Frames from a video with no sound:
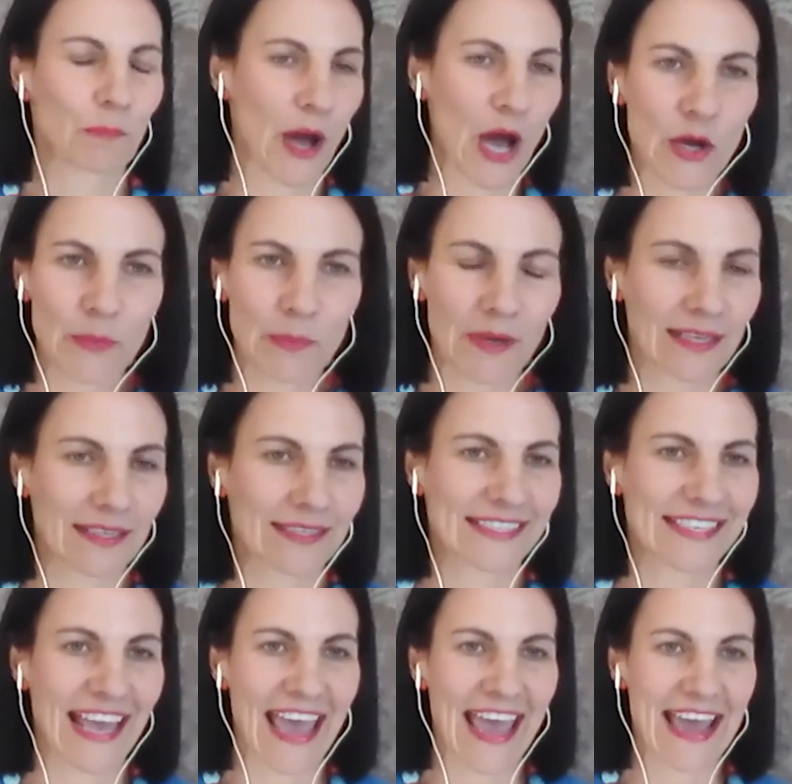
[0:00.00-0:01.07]

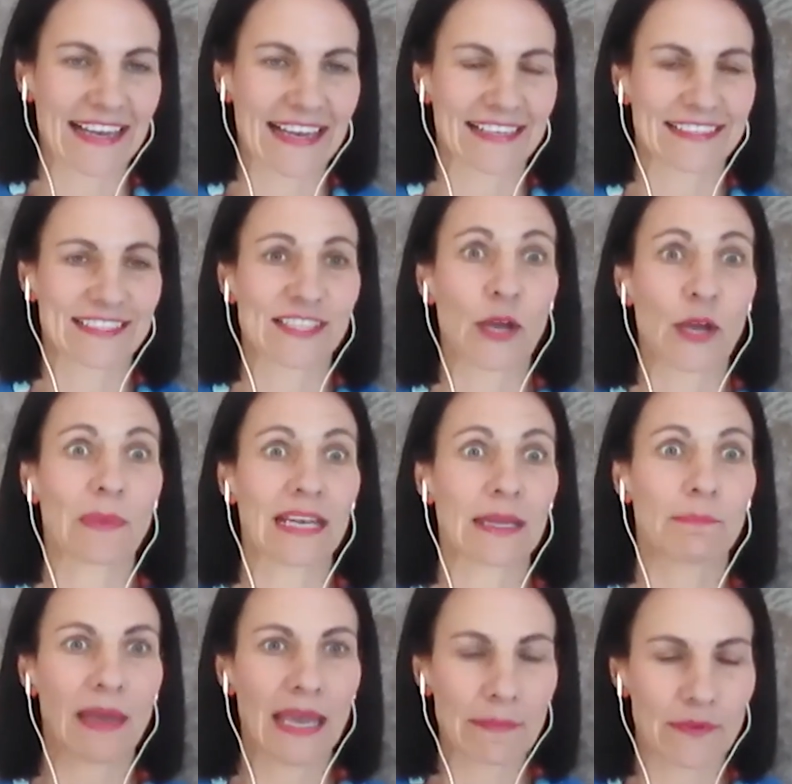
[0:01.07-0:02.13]
moments and so
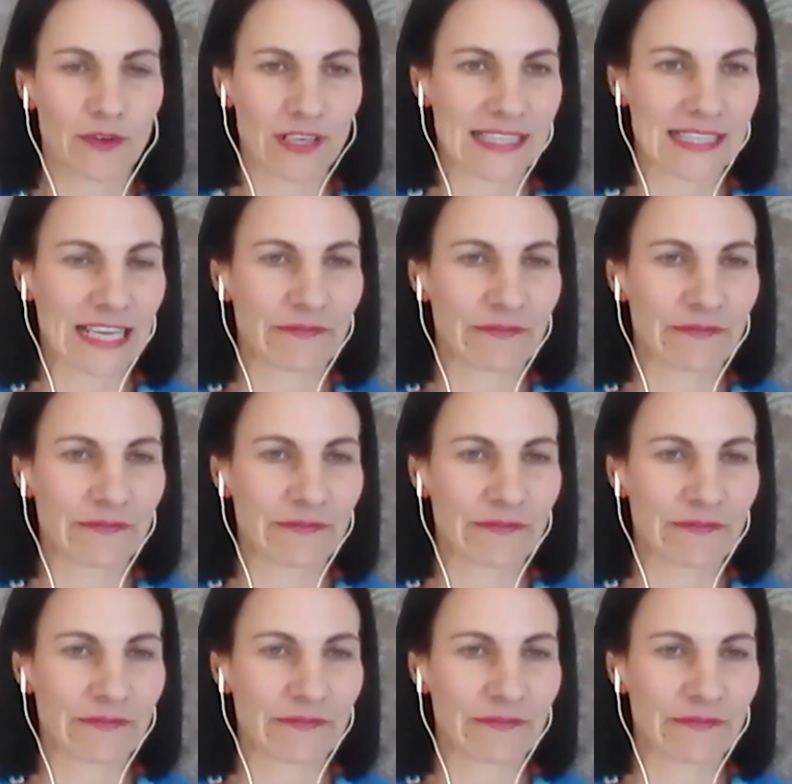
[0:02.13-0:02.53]
many memories.